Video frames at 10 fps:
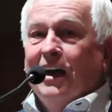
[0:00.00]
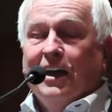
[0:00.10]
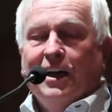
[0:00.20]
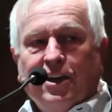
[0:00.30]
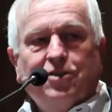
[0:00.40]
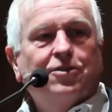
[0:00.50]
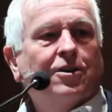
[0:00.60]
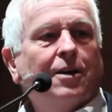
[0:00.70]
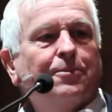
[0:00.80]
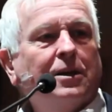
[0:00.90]
he
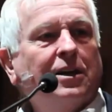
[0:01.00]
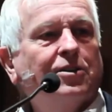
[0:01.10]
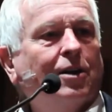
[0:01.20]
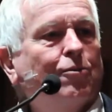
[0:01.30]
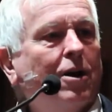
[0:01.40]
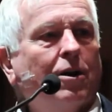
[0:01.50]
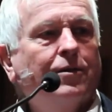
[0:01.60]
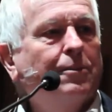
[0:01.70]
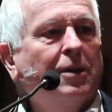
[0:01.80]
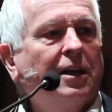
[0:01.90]
stood up and he said right off
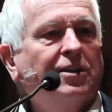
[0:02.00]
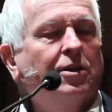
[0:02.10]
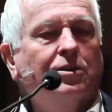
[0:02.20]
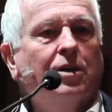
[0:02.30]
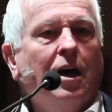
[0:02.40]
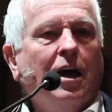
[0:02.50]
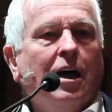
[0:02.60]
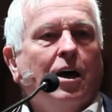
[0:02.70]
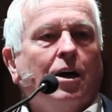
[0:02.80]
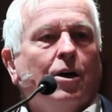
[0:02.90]
the bat, he says,
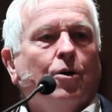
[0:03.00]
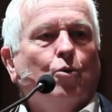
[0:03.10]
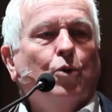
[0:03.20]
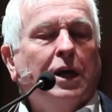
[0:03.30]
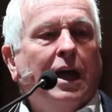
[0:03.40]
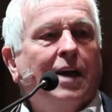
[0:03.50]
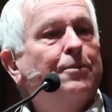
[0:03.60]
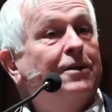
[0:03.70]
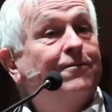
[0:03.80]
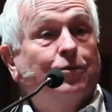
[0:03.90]
we have
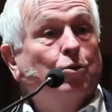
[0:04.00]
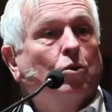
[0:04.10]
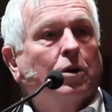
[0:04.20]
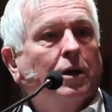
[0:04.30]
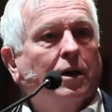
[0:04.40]
been fooled.